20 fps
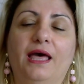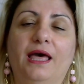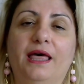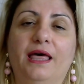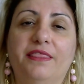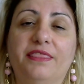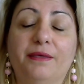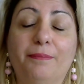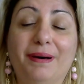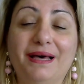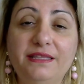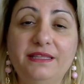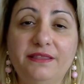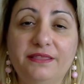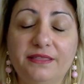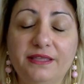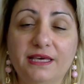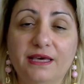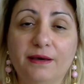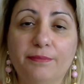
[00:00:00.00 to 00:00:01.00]
The bad
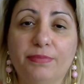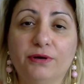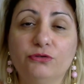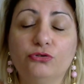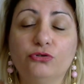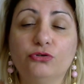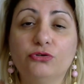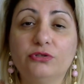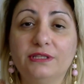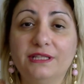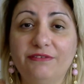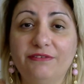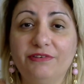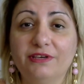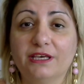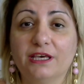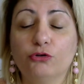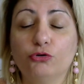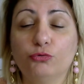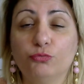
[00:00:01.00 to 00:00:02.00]
thing about not
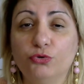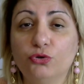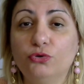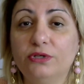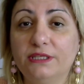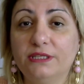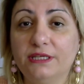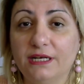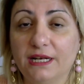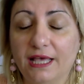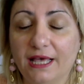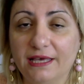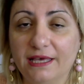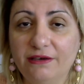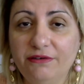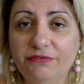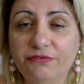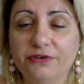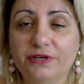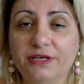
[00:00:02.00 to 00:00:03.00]
living a community
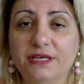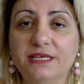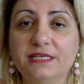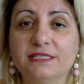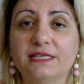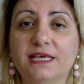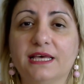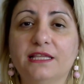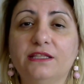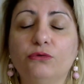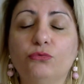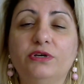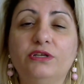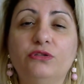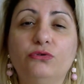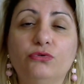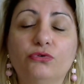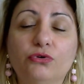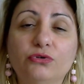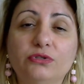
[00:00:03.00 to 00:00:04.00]
life is that we
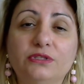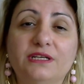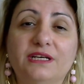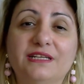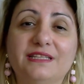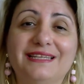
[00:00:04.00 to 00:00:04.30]
do not